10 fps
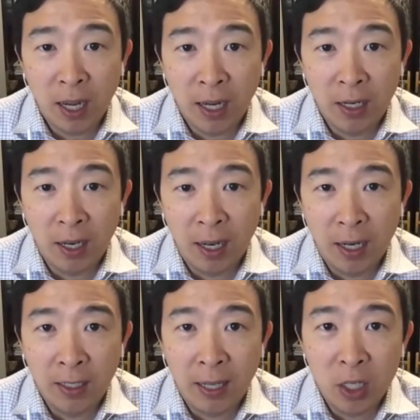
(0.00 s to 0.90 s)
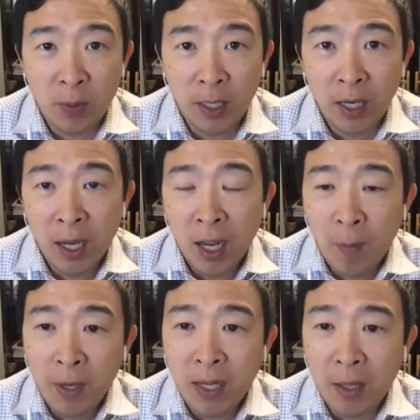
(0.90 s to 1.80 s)
and engagement. I
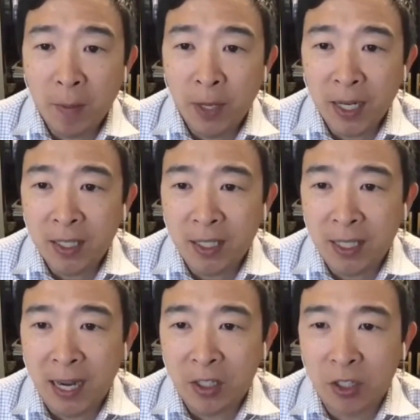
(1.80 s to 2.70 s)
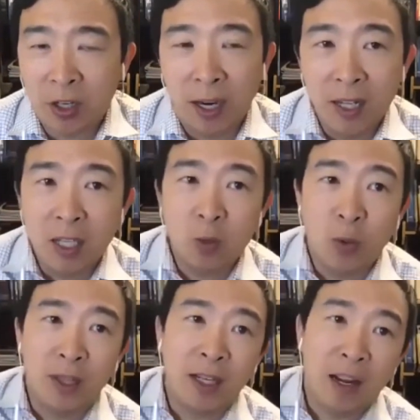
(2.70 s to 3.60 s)
mean, the biggest disaster, and this is
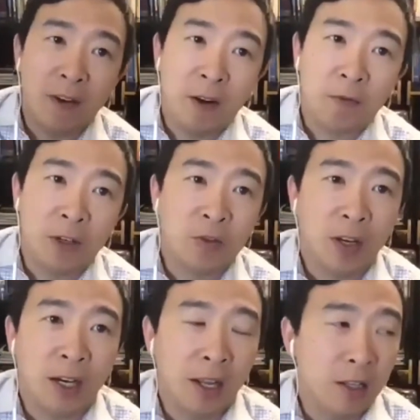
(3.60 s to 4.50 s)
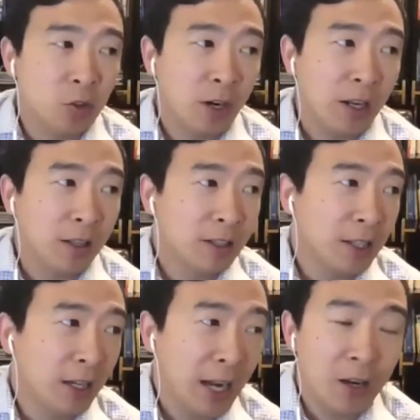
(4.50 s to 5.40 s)
one thing I found frustrating on the trail, is
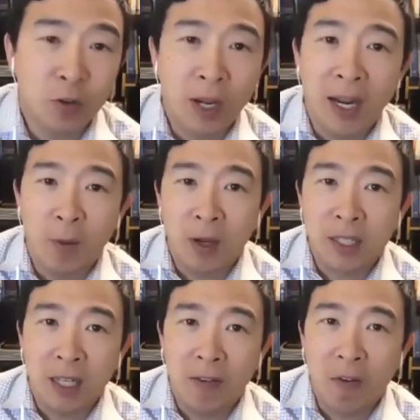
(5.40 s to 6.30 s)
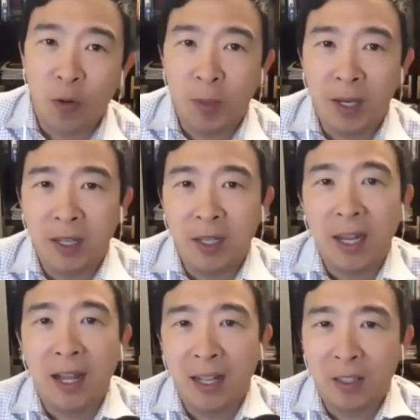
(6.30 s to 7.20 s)
like Andrew Yang wants to give everyone money.
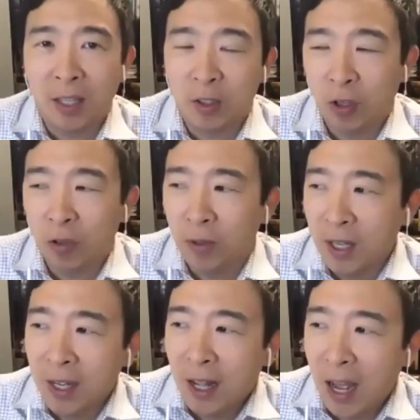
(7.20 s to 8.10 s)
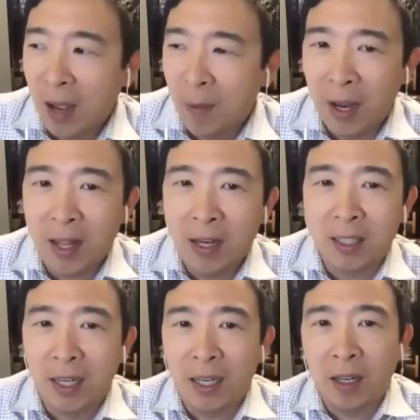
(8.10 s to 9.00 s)
Yeah, that's true. And then it's
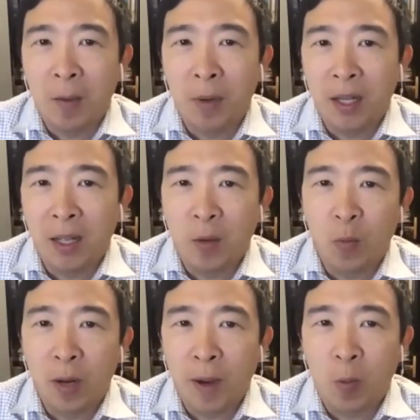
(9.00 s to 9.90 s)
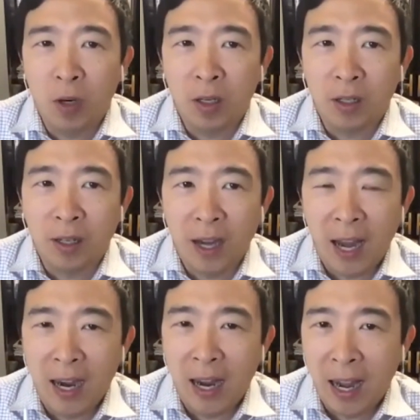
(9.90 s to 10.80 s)
like, but then what about work?
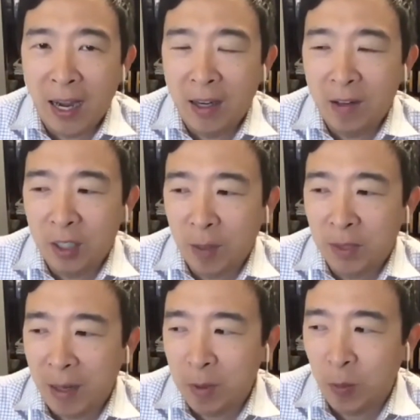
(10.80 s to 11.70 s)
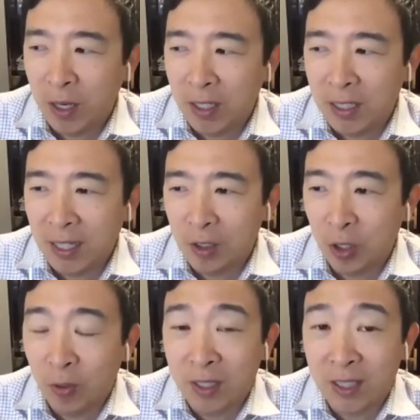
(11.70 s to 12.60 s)
And I sometimes wanted to tell a
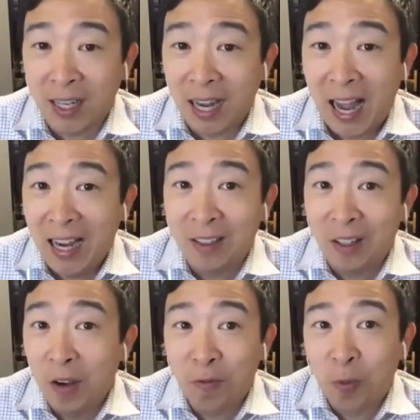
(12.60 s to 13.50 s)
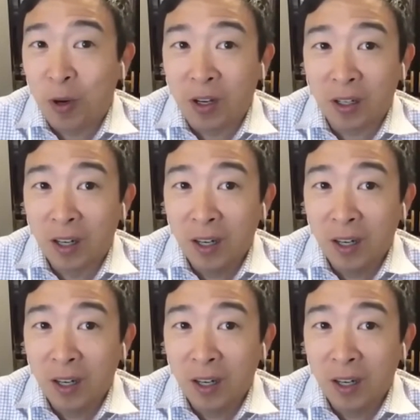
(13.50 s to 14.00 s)
joke is like, I love work.